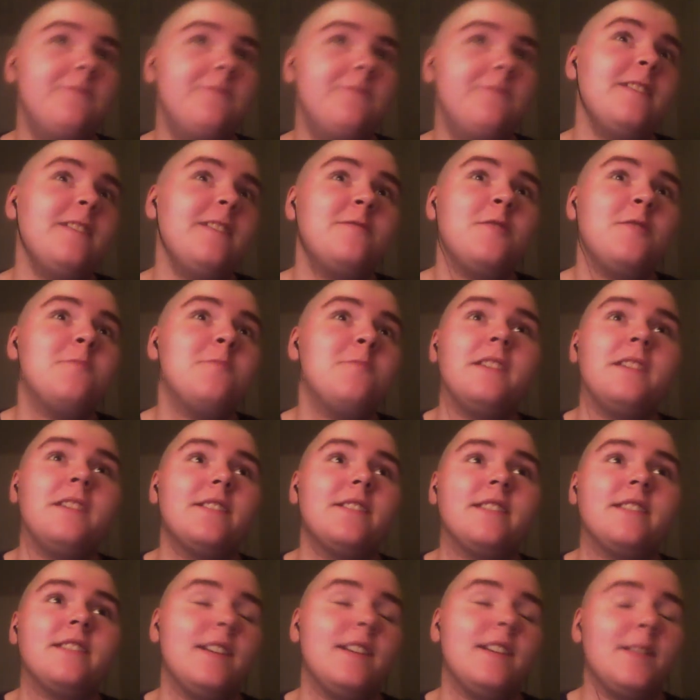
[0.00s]
they don't make
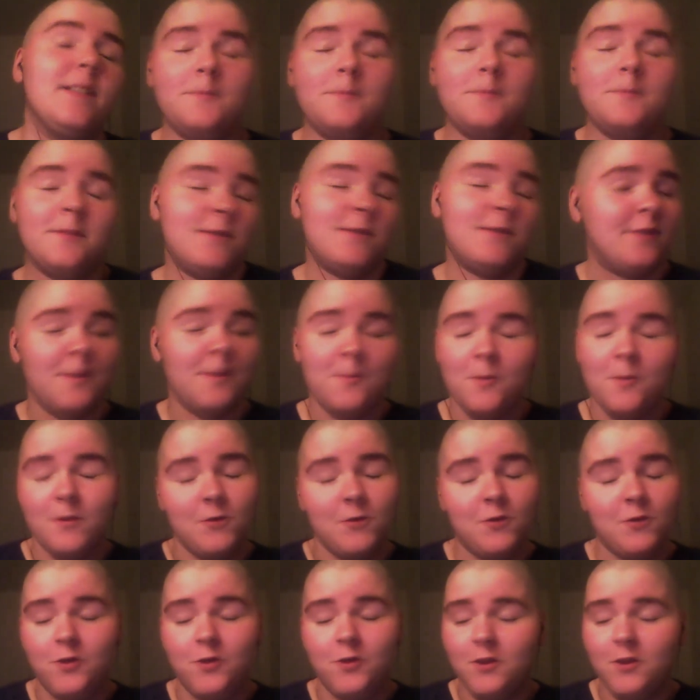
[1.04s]
it canon, I'm just gonna start
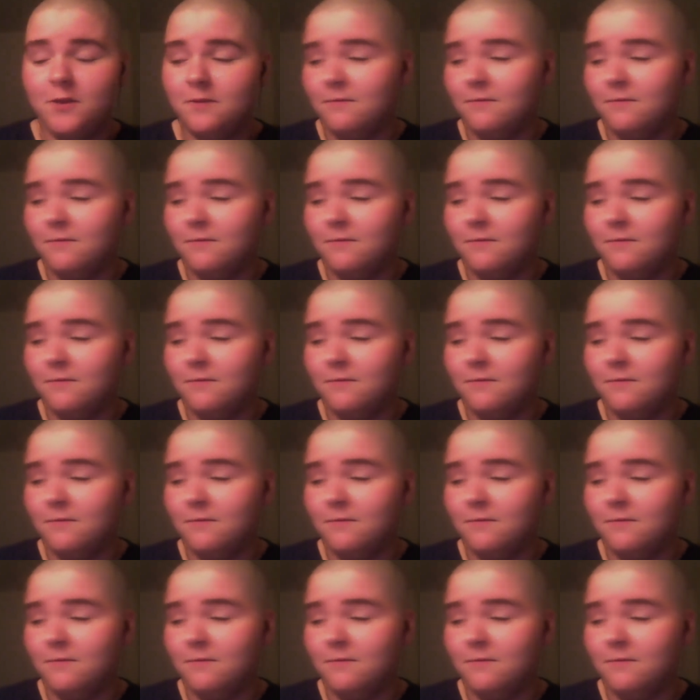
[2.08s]
watching the show.